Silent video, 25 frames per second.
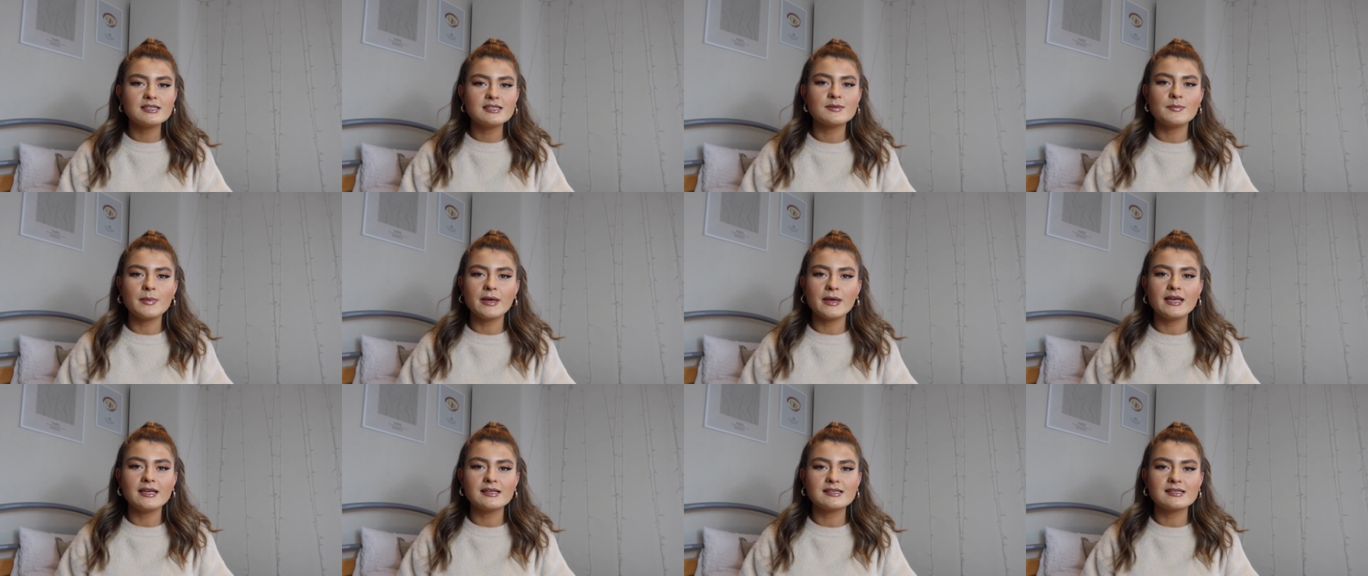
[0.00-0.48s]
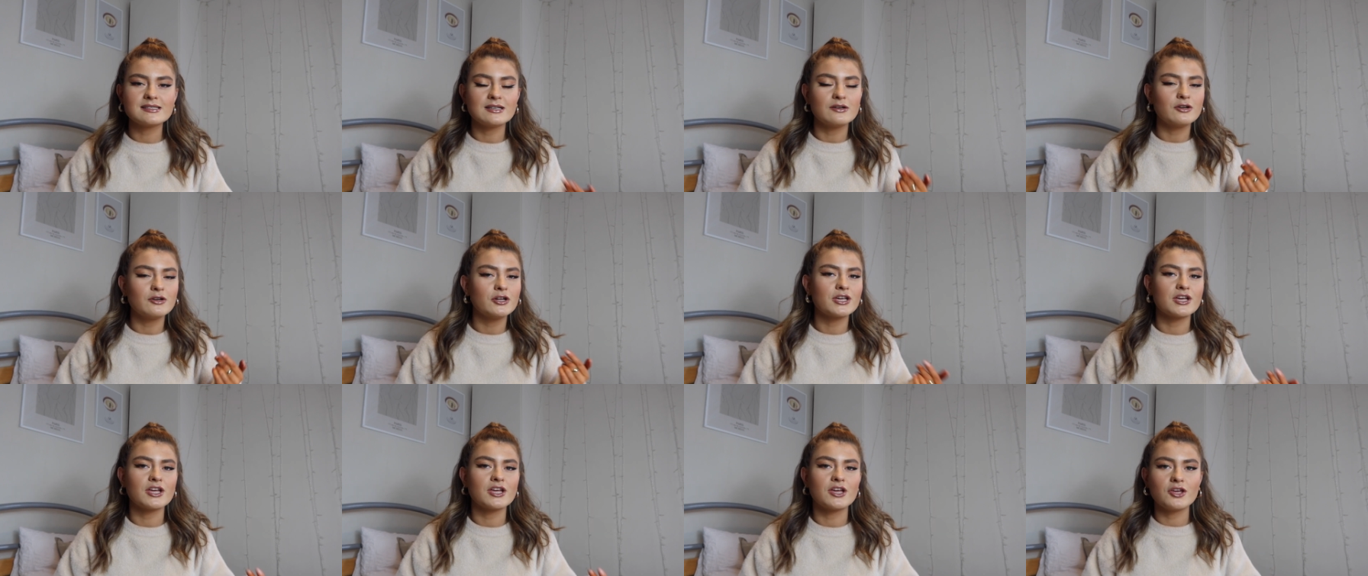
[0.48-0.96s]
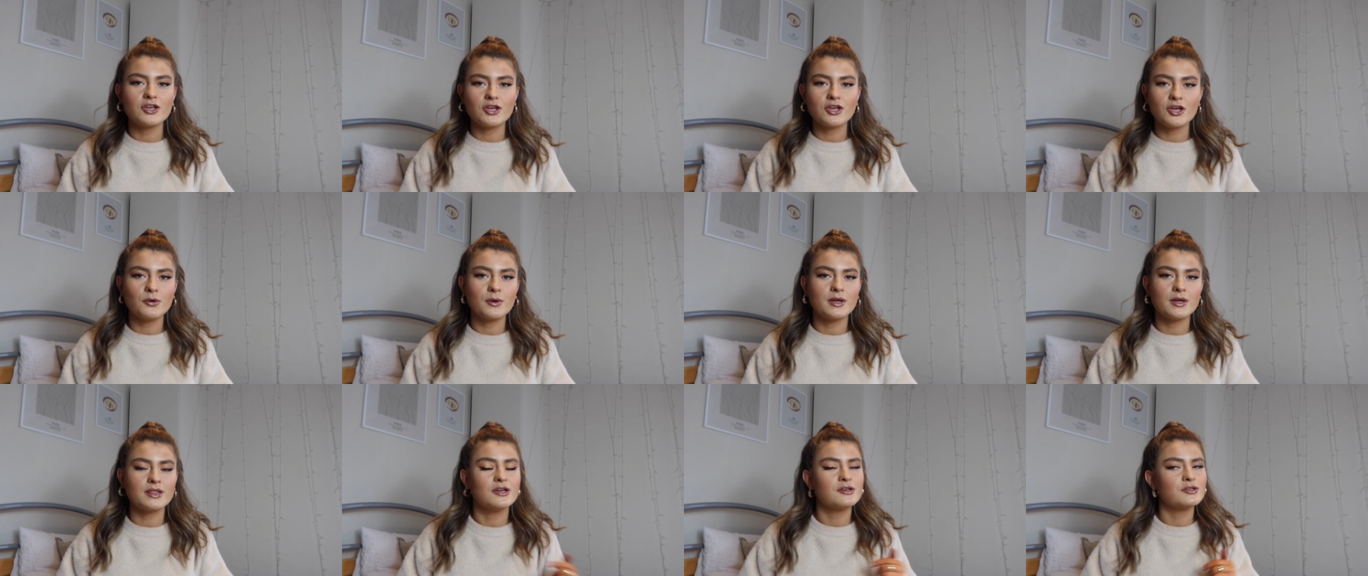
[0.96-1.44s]
to be still looking
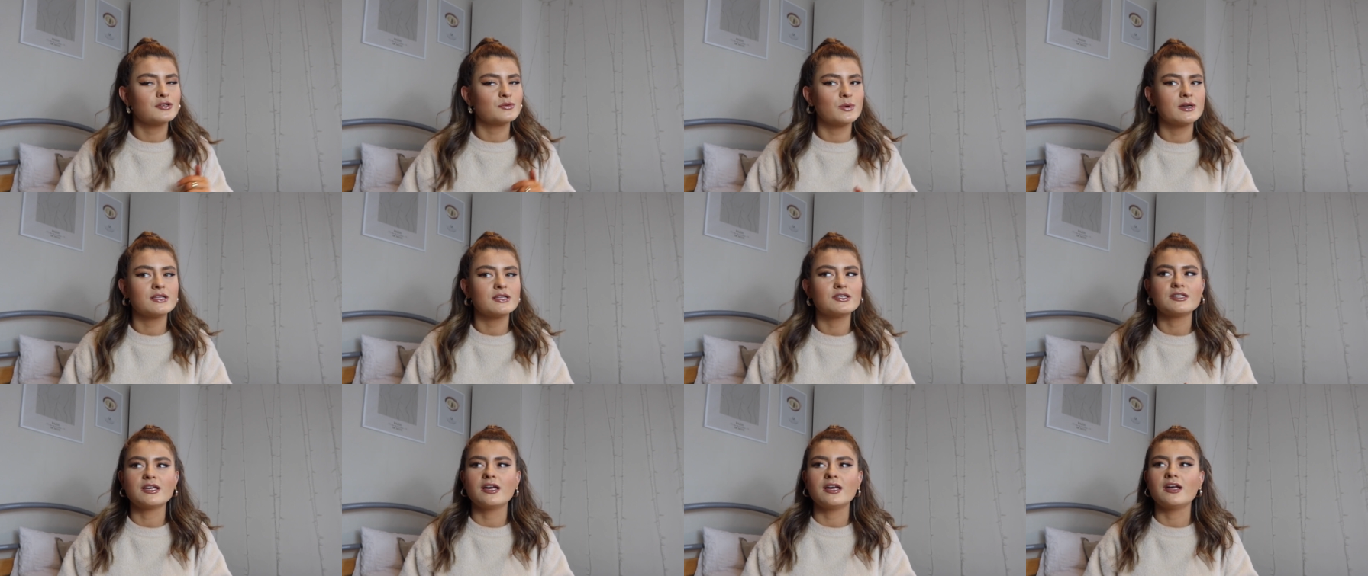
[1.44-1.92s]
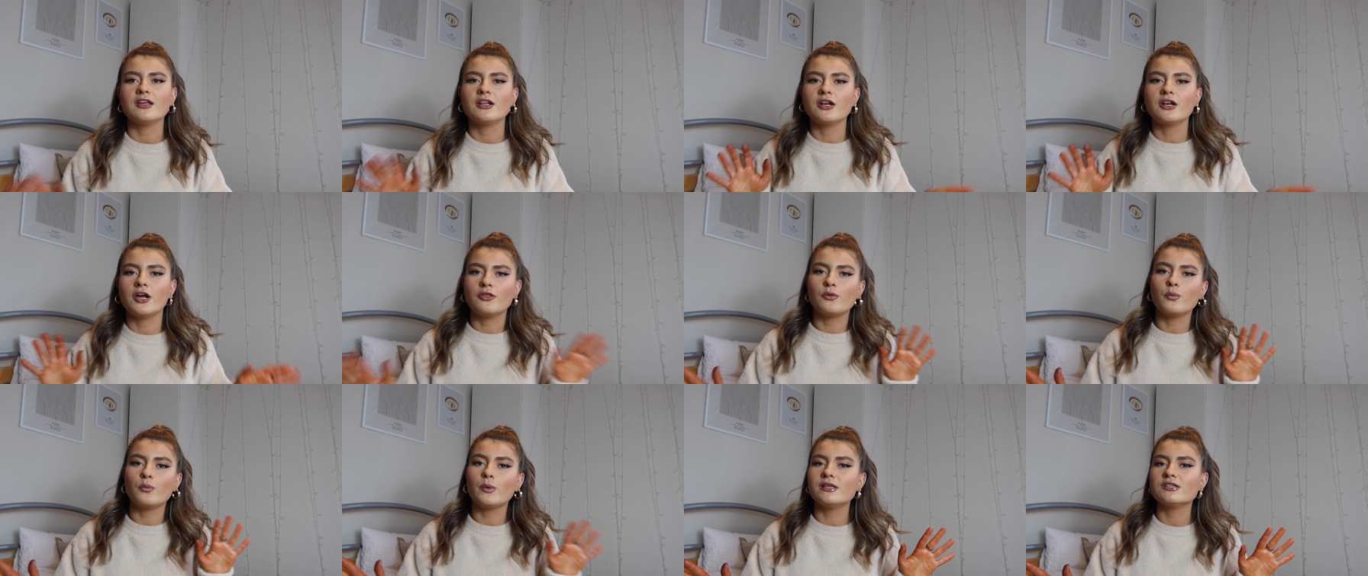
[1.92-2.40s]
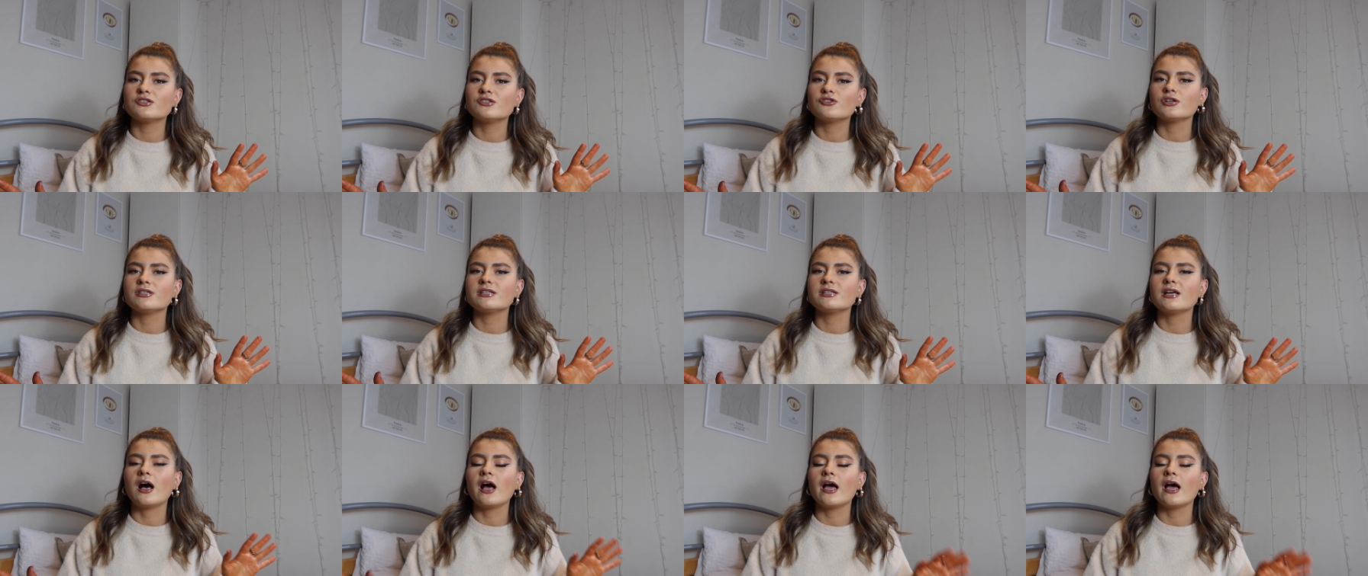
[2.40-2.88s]
cute in those winter, you know the winter
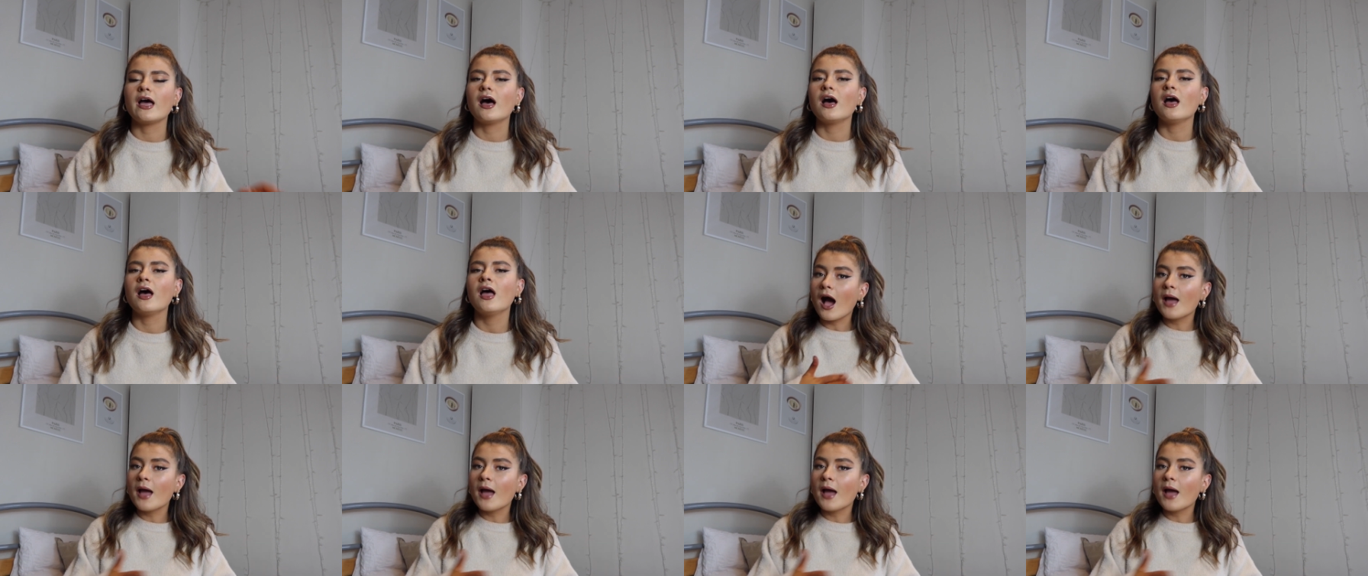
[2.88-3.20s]
attire.